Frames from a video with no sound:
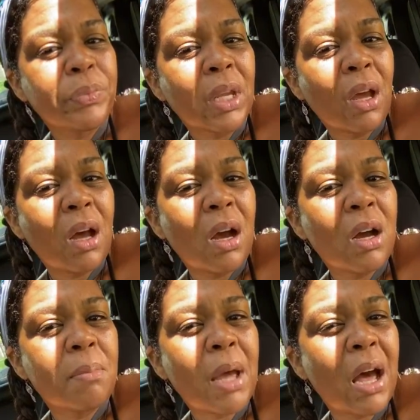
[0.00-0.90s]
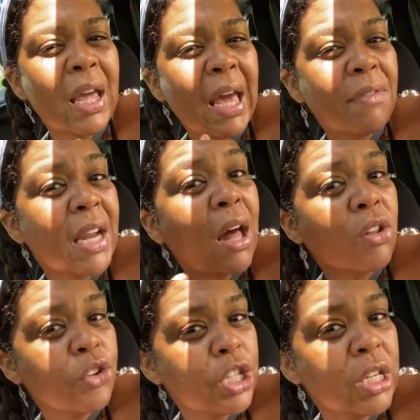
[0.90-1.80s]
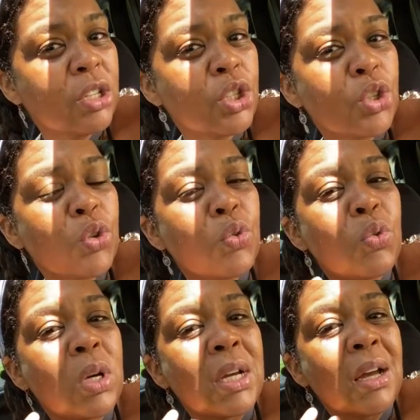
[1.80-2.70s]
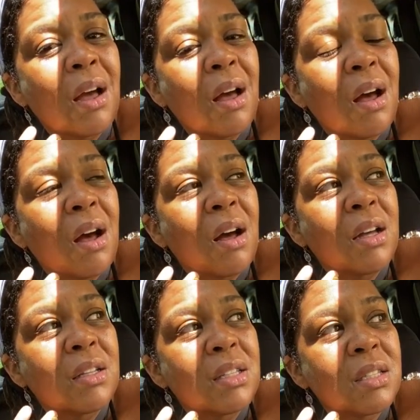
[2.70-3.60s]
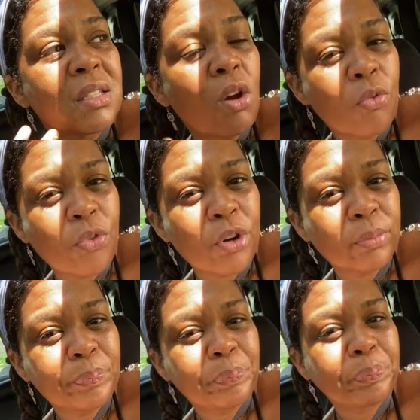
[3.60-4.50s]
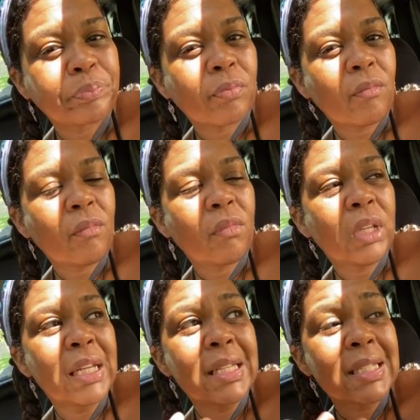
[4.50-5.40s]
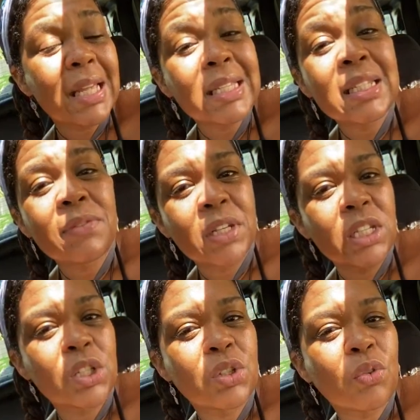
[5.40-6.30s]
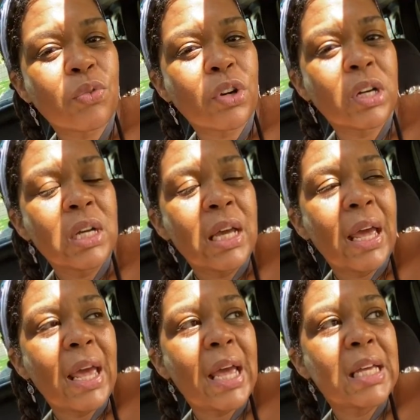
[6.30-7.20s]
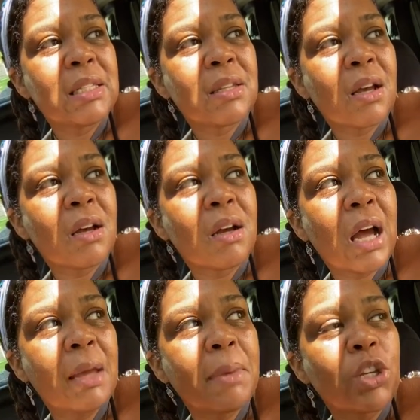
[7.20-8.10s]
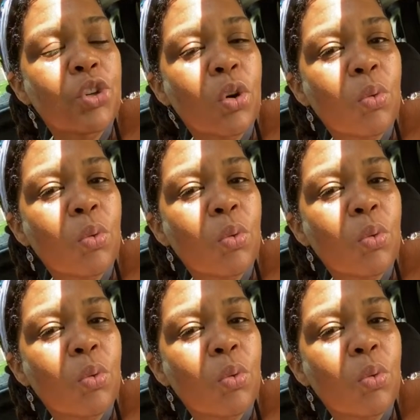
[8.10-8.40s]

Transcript: I have an allergy to sulfur. It's a sensitivity to sulfur. And I make sure